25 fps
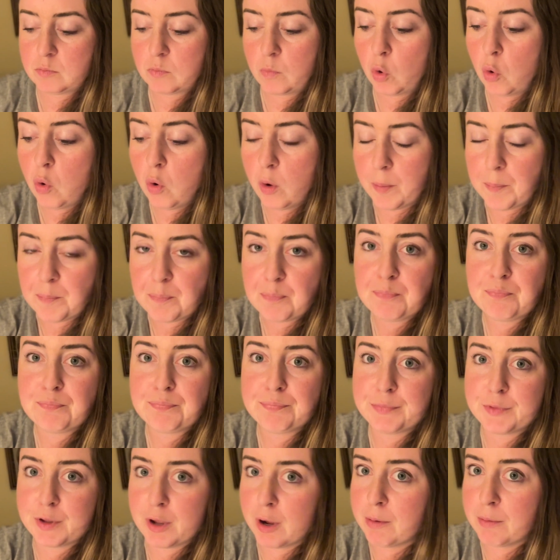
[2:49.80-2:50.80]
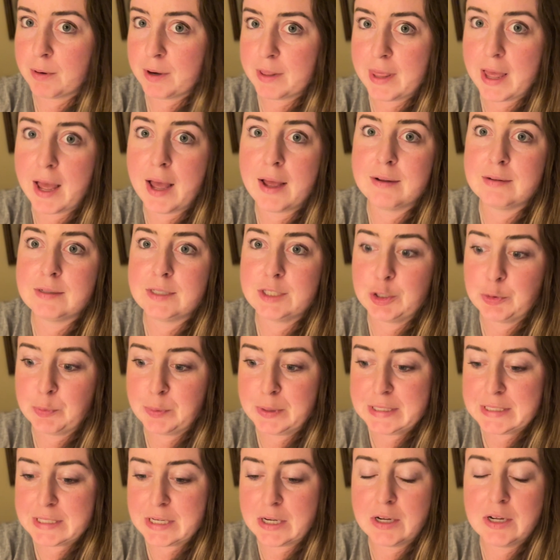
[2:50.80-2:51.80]
Cool. Got rid of that. No
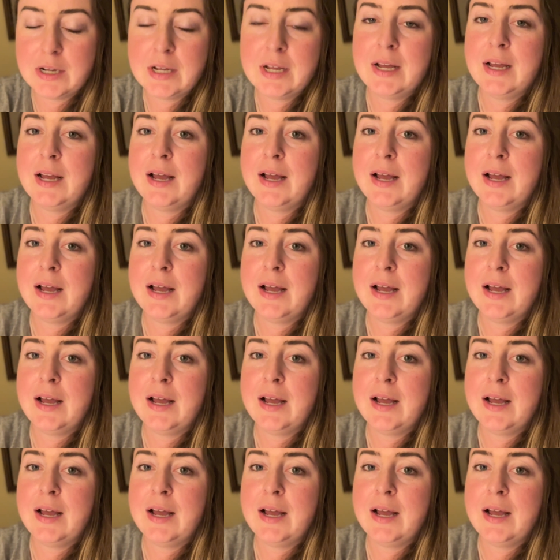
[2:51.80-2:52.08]
big deal.